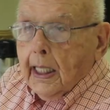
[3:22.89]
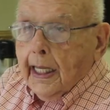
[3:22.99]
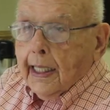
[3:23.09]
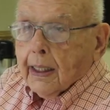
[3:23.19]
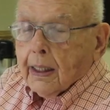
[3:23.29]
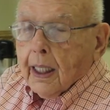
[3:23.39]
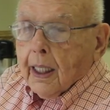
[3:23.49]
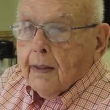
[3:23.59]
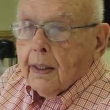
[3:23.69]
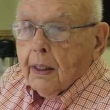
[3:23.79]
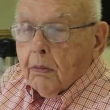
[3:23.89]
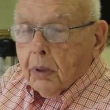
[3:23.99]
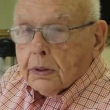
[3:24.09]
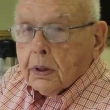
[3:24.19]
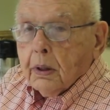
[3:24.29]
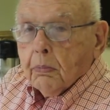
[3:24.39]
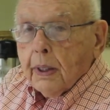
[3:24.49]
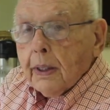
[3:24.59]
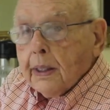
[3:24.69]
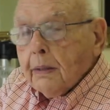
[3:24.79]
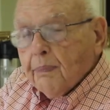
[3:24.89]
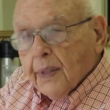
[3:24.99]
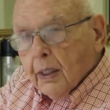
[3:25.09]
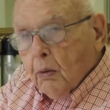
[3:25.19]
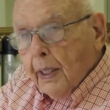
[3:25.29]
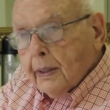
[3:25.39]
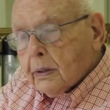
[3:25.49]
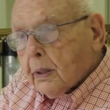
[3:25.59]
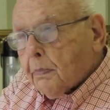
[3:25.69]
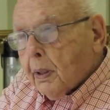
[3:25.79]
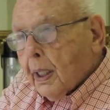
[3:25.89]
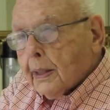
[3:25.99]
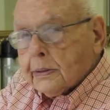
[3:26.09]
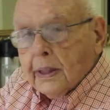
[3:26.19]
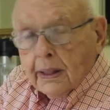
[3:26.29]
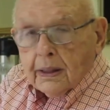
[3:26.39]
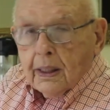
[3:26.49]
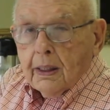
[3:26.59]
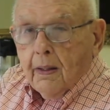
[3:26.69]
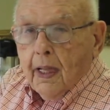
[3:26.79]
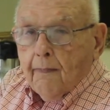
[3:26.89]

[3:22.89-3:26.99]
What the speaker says: and was really quite surprised at the